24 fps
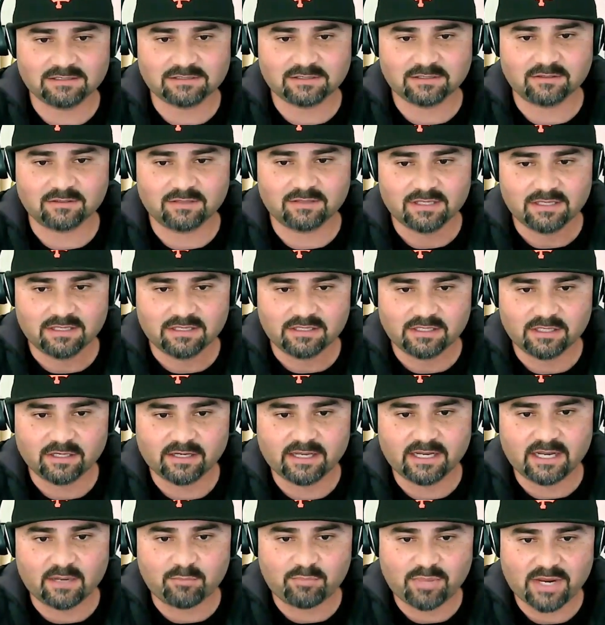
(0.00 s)
So they're
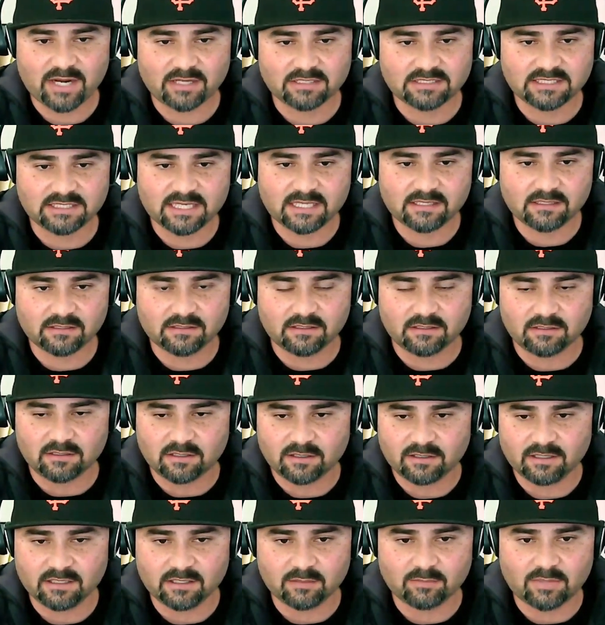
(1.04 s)
getting paired together, they're
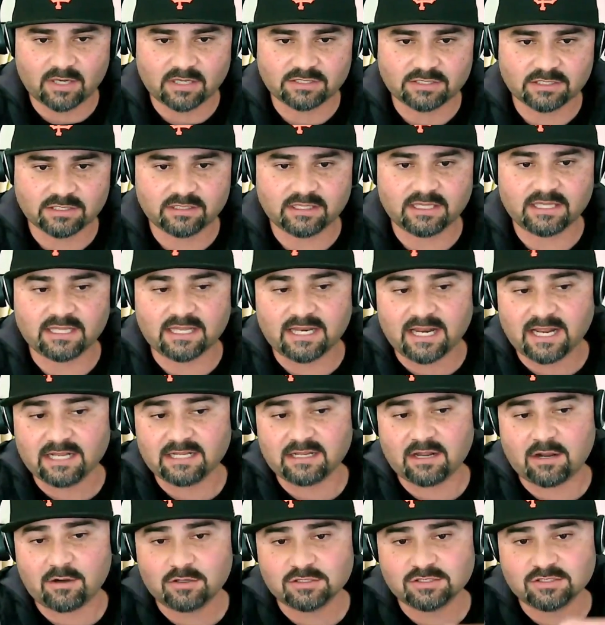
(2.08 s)
learning about each other, and then I
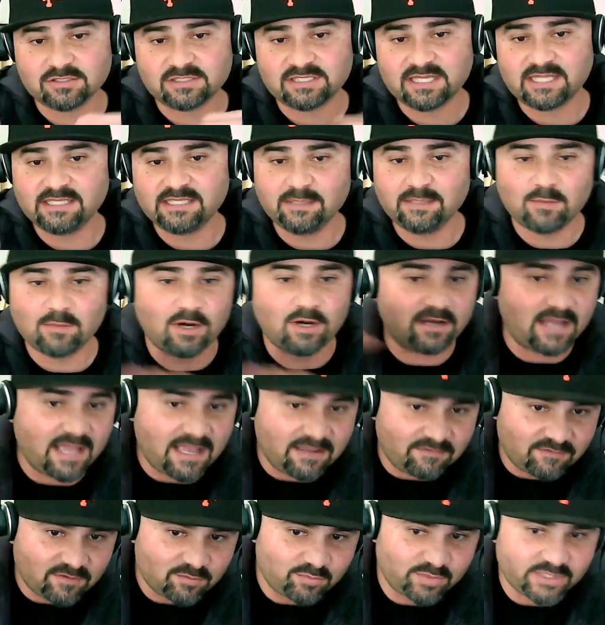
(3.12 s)
also send them all to
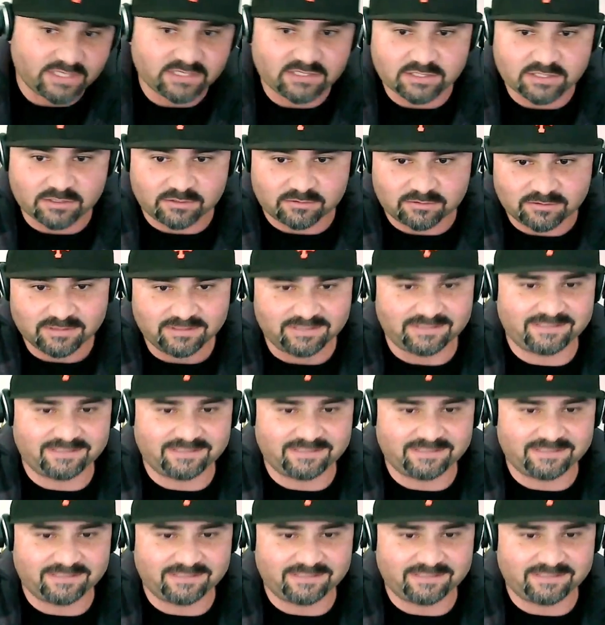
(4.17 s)
AVP too.